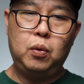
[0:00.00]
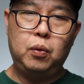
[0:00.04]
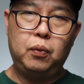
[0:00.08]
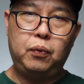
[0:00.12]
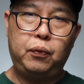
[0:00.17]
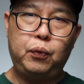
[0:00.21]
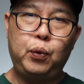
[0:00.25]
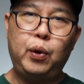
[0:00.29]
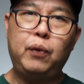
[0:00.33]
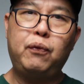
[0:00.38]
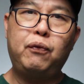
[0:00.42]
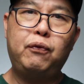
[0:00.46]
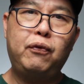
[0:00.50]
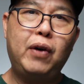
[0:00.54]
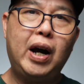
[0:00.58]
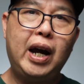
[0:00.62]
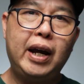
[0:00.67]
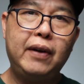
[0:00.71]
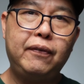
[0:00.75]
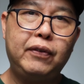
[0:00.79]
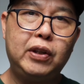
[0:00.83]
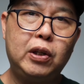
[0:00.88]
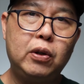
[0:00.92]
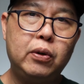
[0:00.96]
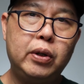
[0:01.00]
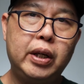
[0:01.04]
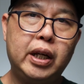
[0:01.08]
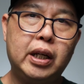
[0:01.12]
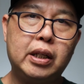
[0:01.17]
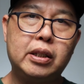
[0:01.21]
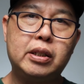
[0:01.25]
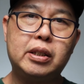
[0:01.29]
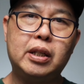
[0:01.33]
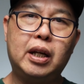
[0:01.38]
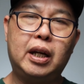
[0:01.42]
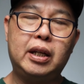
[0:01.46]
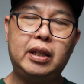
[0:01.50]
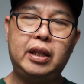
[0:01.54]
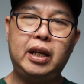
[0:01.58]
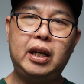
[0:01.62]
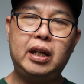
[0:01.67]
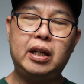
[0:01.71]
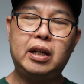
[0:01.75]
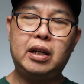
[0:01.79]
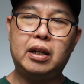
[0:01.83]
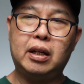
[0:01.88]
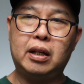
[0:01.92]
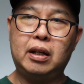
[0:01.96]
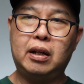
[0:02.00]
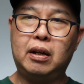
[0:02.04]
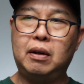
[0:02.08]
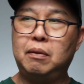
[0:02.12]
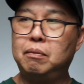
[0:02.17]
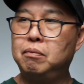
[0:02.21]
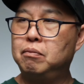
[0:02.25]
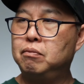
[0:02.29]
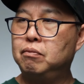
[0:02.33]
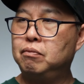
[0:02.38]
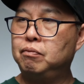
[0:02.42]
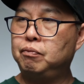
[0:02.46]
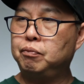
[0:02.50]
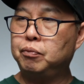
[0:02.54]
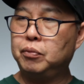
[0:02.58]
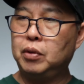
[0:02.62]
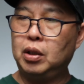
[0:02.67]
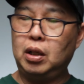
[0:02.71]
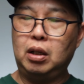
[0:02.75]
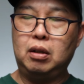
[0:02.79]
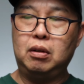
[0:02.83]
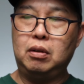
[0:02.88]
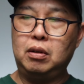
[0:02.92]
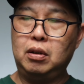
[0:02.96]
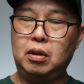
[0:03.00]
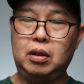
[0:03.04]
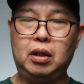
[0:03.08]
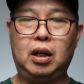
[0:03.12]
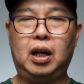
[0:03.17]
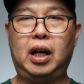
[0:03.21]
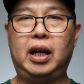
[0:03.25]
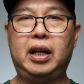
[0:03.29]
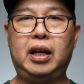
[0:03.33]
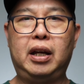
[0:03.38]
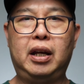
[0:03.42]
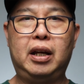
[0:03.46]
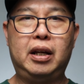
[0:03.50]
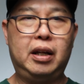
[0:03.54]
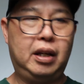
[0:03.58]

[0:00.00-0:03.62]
with 5 tunings, I think I